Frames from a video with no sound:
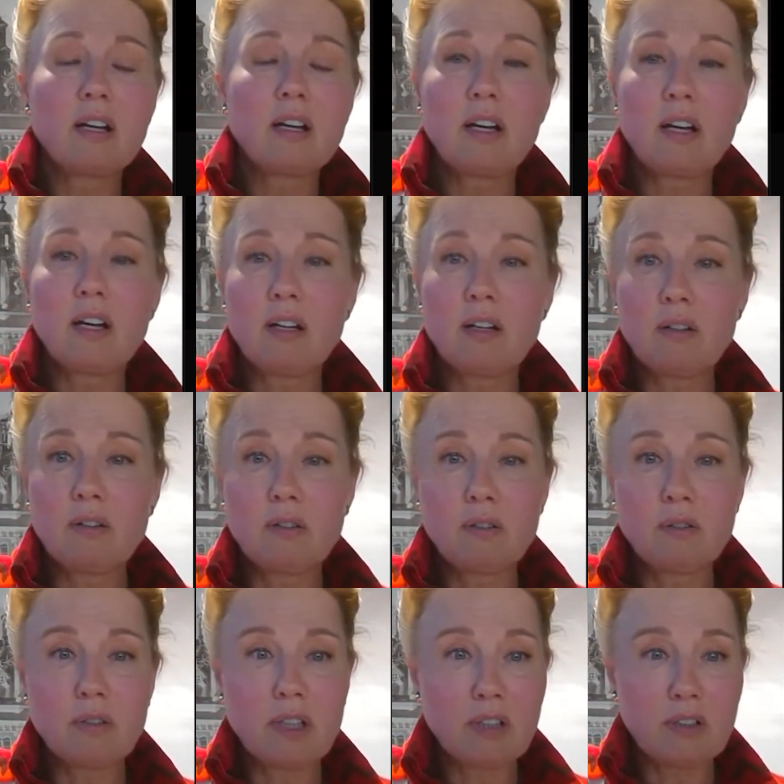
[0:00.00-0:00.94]
How
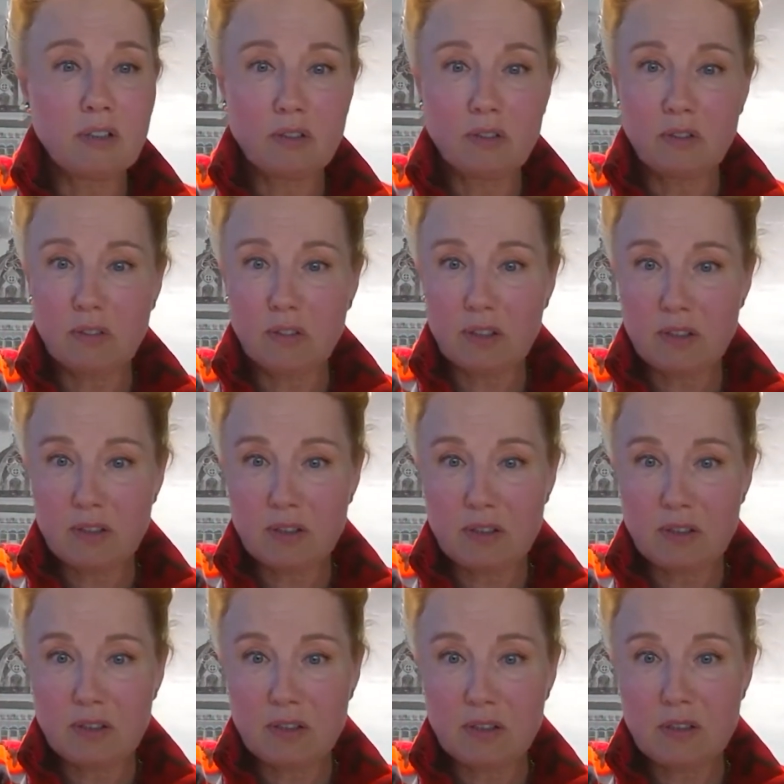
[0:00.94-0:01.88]
do I do
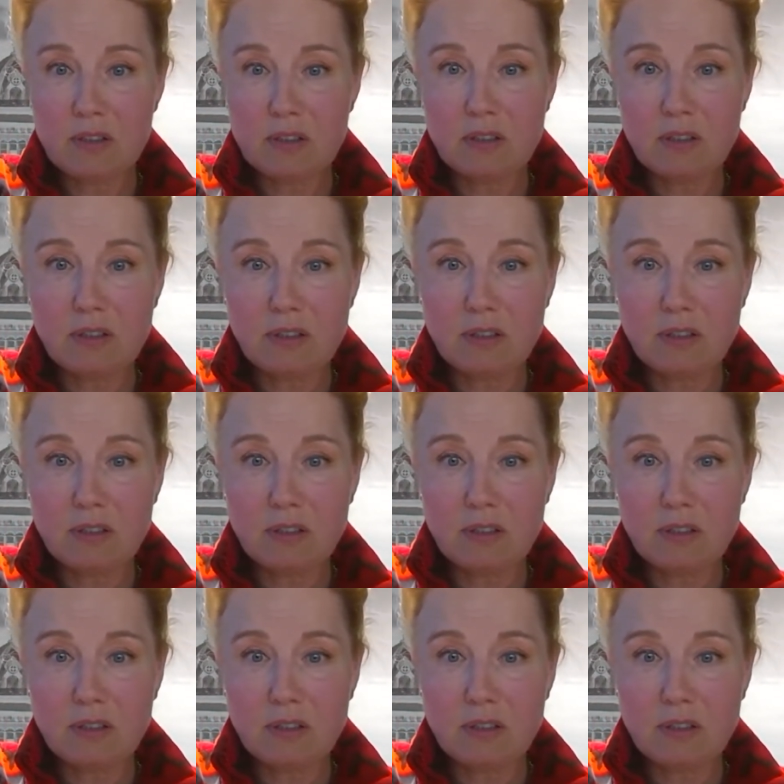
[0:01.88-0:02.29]
this?